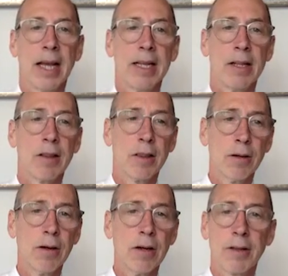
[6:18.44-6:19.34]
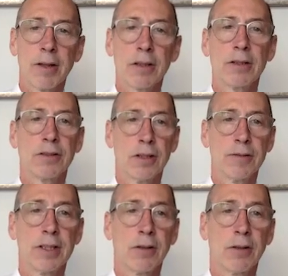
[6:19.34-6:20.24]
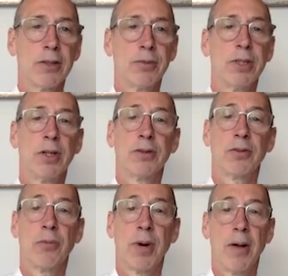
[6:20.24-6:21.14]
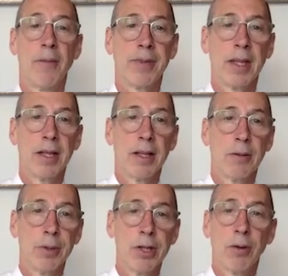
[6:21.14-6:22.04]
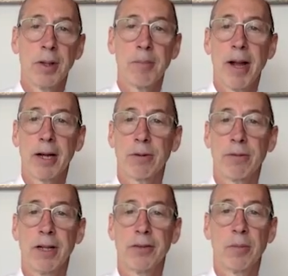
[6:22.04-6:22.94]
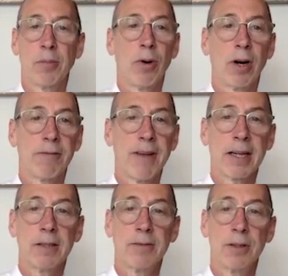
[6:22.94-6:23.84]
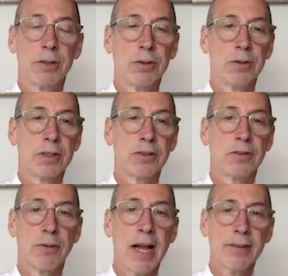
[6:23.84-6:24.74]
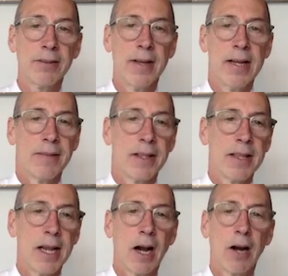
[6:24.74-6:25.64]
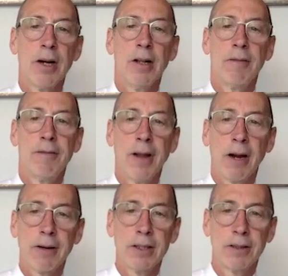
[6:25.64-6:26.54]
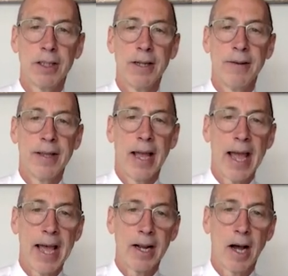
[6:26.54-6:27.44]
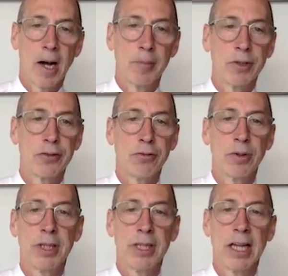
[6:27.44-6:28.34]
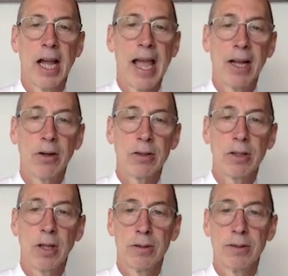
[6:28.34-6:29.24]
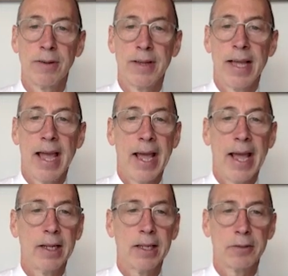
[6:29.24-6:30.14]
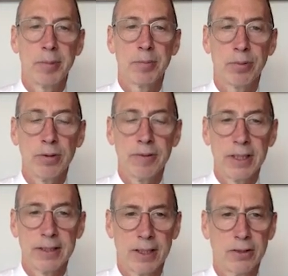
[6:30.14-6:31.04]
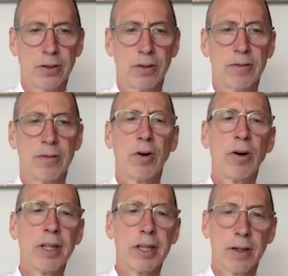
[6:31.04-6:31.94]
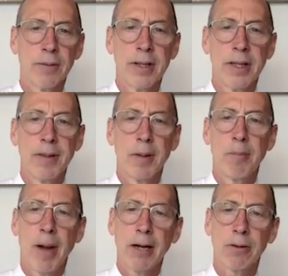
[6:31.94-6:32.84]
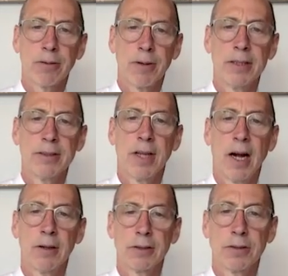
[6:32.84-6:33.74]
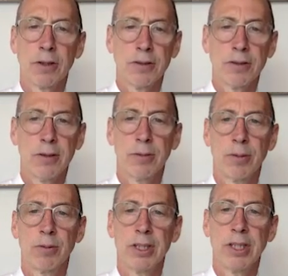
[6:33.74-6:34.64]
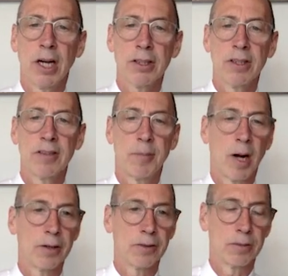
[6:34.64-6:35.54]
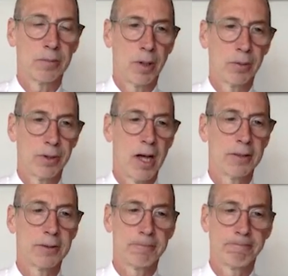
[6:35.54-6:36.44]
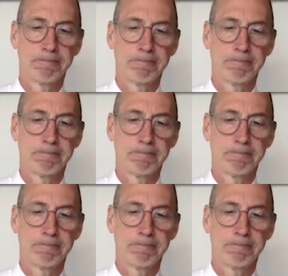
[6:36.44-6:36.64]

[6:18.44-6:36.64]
And then third are the conserving threads we know so well. We know that microthreads are more effective in reducing stress, that they are very good at distributing angled loads, and it's been proven, as I showed earlier, that microthreads are associated with the reduction of marginal bone loss.